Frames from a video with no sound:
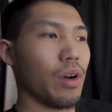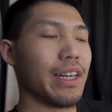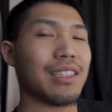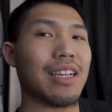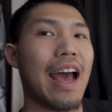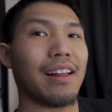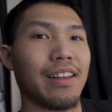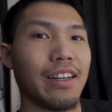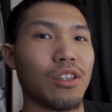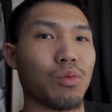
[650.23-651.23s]

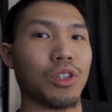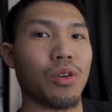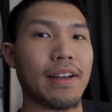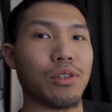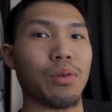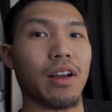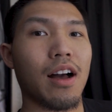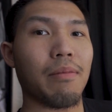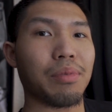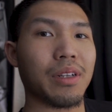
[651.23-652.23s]
exactly it is we're trying to
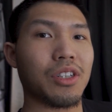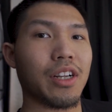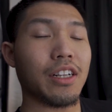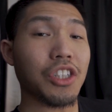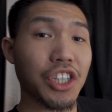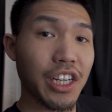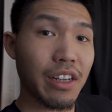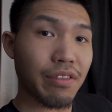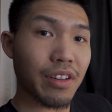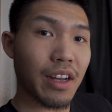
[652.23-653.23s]
accomplish and
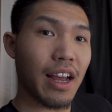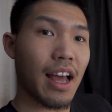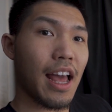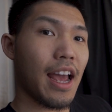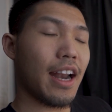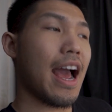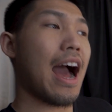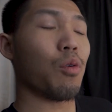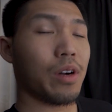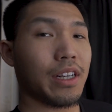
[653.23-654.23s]
achieve and
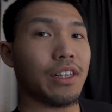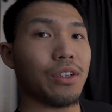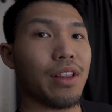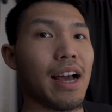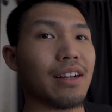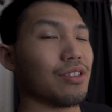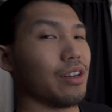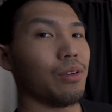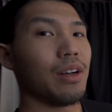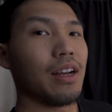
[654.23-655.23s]
how we're going to do that.
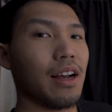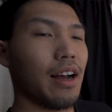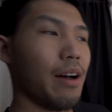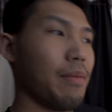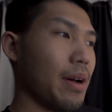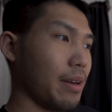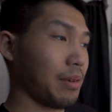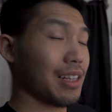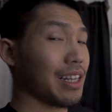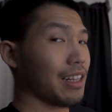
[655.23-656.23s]
So I'm
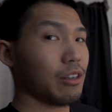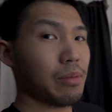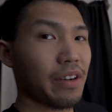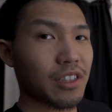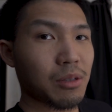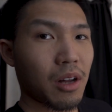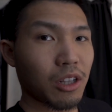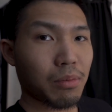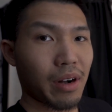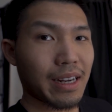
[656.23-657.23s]
going to take a little bit of a
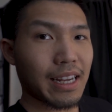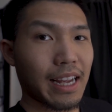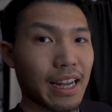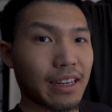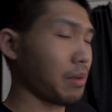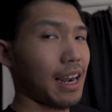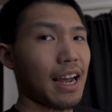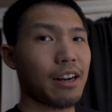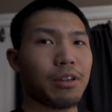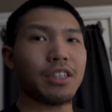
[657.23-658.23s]
smaller break again, but I
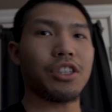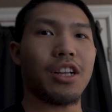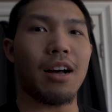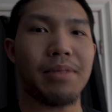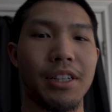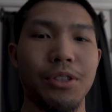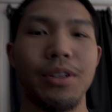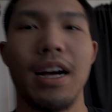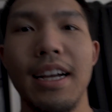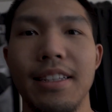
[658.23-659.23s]
kind of want to just update you
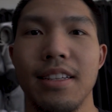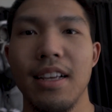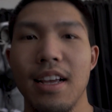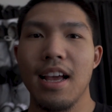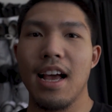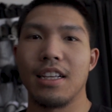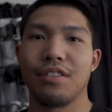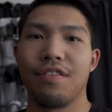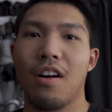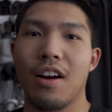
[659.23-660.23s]
guys
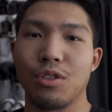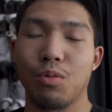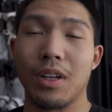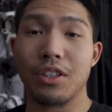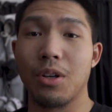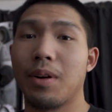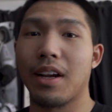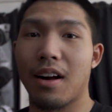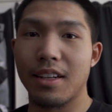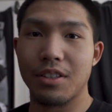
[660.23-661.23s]
as far as what's
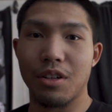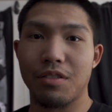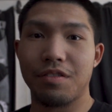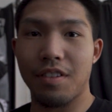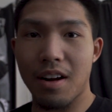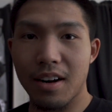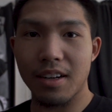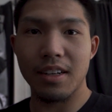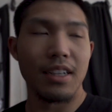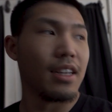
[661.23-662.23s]
going on so
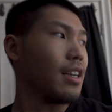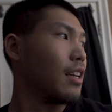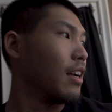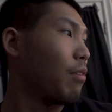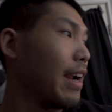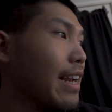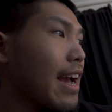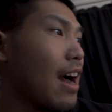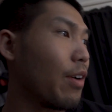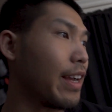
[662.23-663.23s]
far. Right
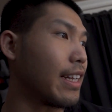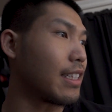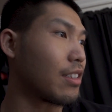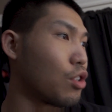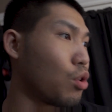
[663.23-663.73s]
now it's